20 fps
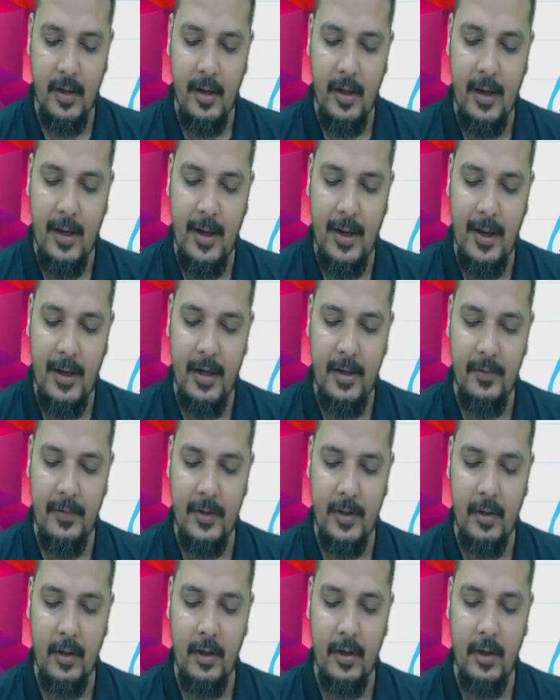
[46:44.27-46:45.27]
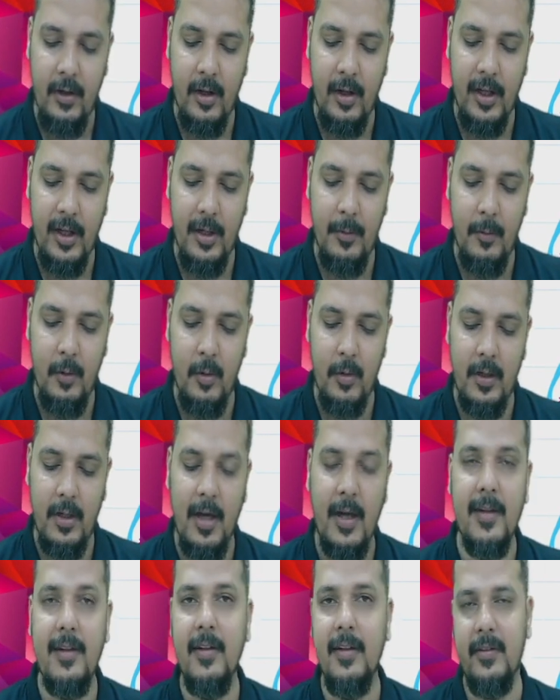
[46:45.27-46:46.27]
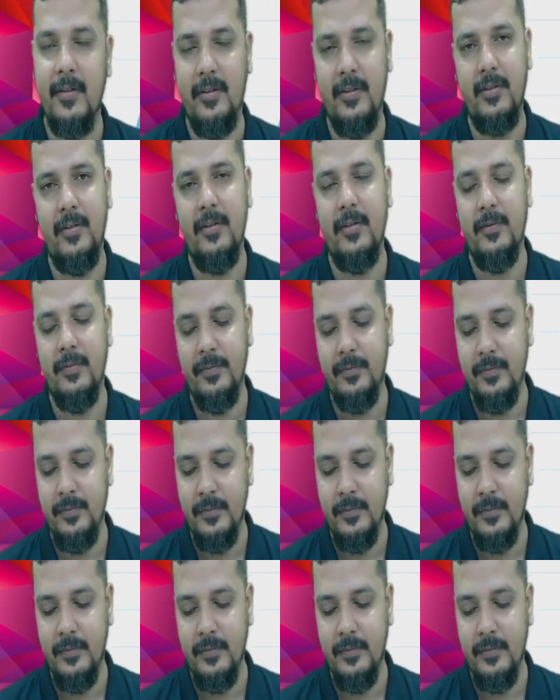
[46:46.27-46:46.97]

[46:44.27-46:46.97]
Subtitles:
And if at all you're talking about others,